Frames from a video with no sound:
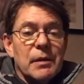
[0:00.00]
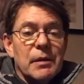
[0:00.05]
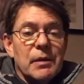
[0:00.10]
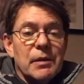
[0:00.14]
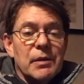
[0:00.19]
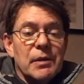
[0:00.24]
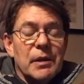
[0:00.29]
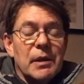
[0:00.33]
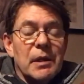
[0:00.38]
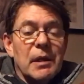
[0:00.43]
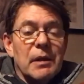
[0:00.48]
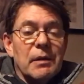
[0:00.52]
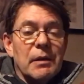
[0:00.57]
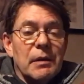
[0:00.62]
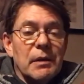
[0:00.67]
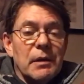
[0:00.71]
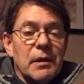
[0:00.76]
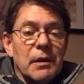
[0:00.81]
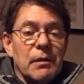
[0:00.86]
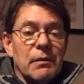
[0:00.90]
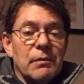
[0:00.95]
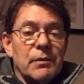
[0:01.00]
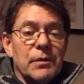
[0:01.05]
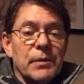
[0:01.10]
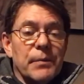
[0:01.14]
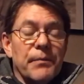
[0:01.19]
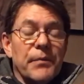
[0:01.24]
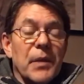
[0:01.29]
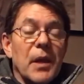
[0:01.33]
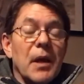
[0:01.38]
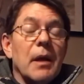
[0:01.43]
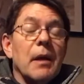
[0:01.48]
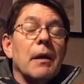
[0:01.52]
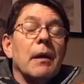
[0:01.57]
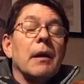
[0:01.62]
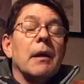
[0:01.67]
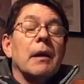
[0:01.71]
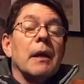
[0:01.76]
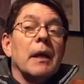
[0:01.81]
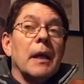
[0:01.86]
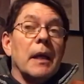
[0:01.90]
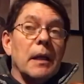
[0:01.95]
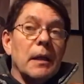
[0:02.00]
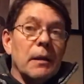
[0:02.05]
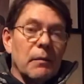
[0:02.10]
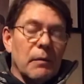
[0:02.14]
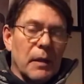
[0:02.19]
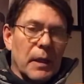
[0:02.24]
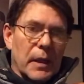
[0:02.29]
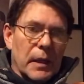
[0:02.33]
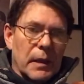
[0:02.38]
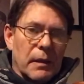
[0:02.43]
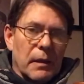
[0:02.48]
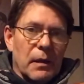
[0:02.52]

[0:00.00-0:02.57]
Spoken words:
see how that goes. Anyway,